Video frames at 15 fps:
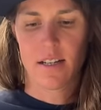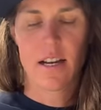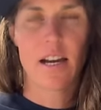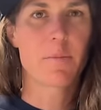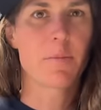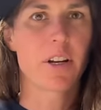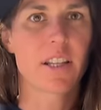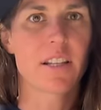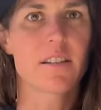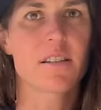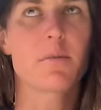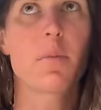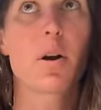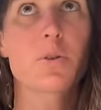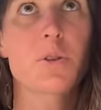I bring this to
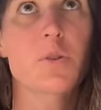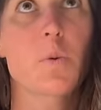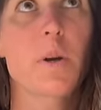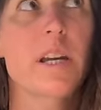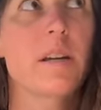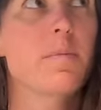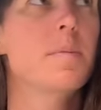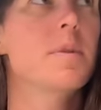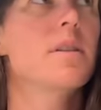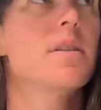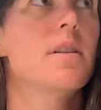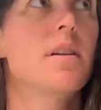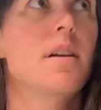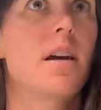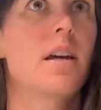most swims
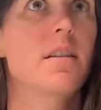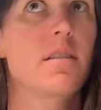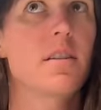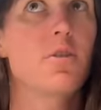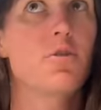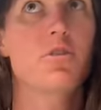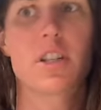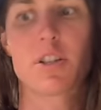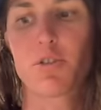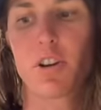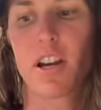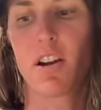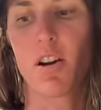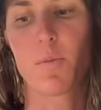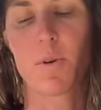and usually
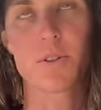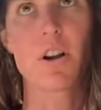drink almost